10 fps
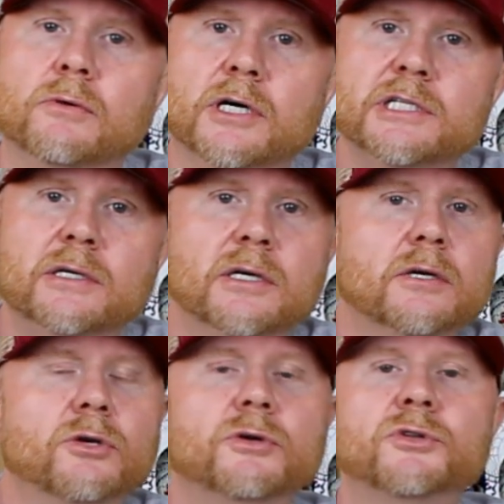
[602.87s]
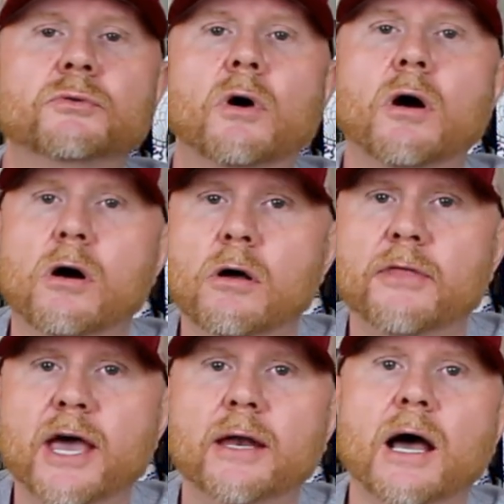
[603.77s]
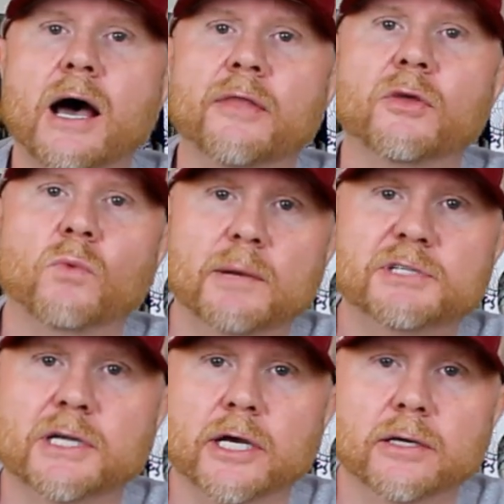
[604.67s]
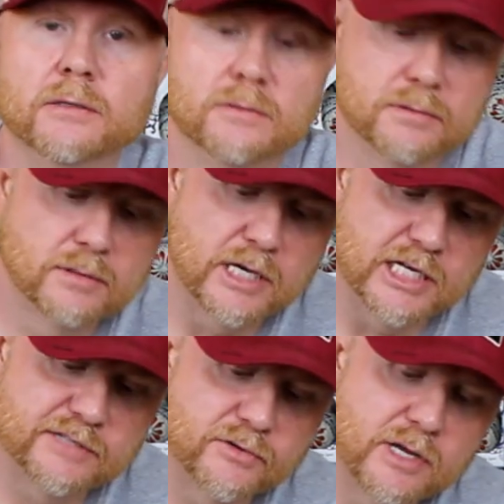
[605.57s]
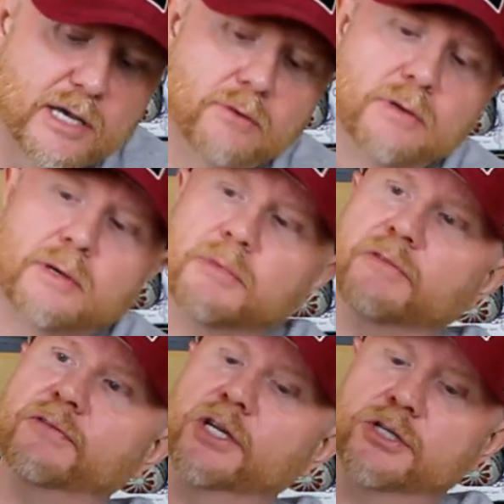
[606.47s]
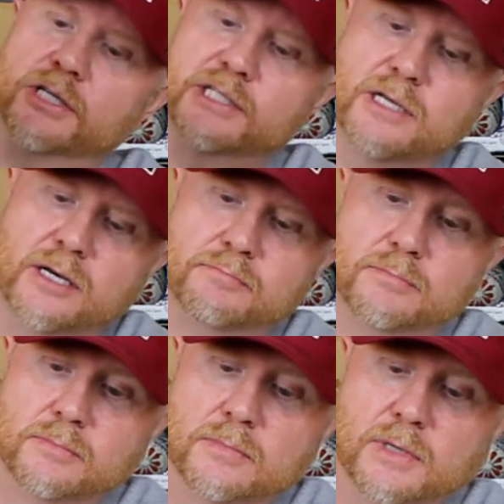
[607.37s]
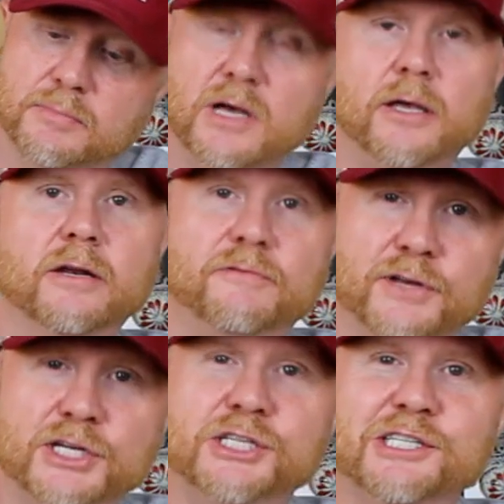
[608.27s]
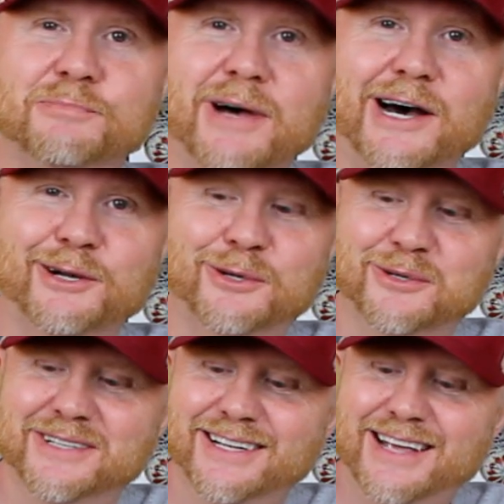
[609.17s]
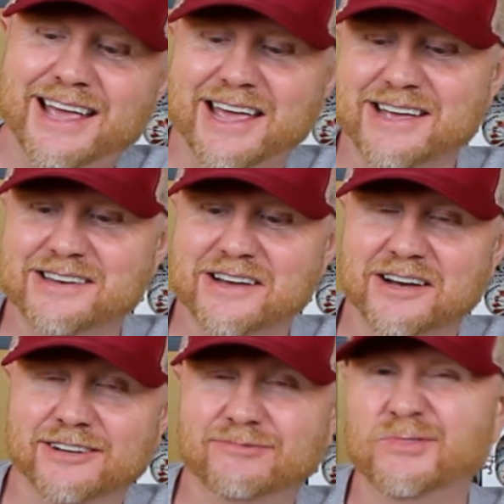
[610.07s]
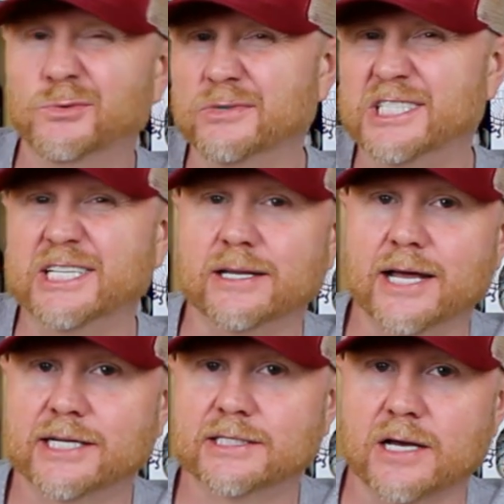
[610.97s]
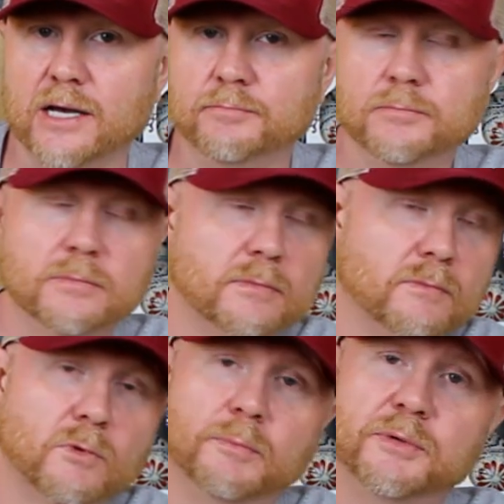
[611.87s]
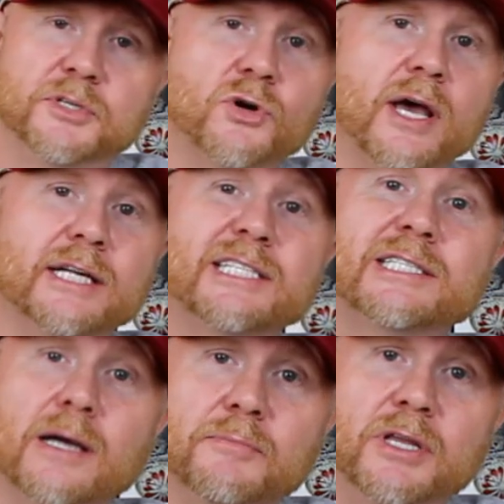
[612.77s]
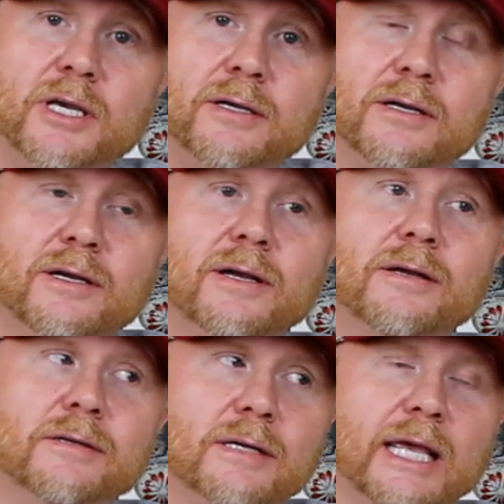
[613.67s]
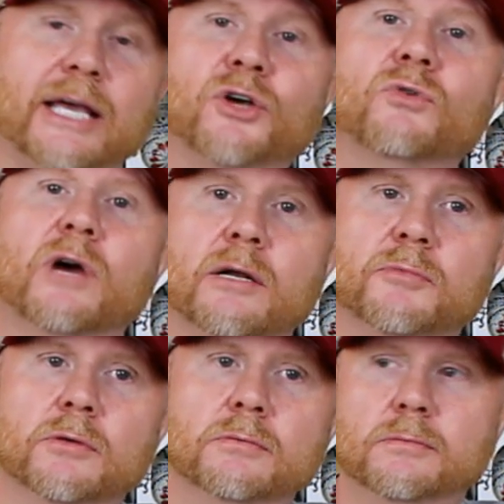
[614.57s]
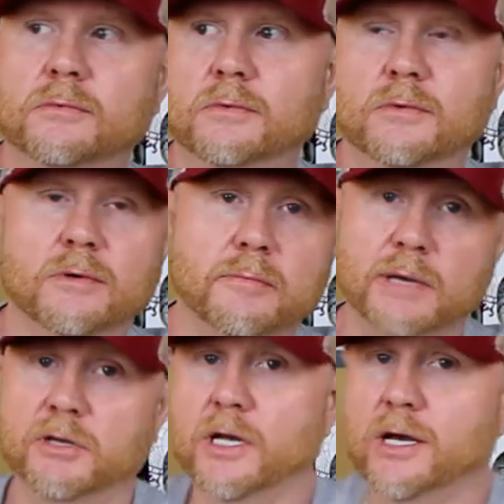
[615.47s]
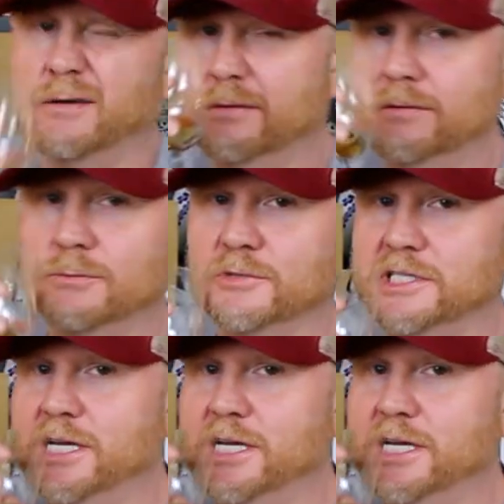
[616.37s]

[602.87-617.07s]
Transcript: to us. You can do all that on the website. As for now, I'm going to finish this up. I'm probably going to finish this bottle, and we'll see you next time. We'll be trying something incredible. Or maybe not. We'll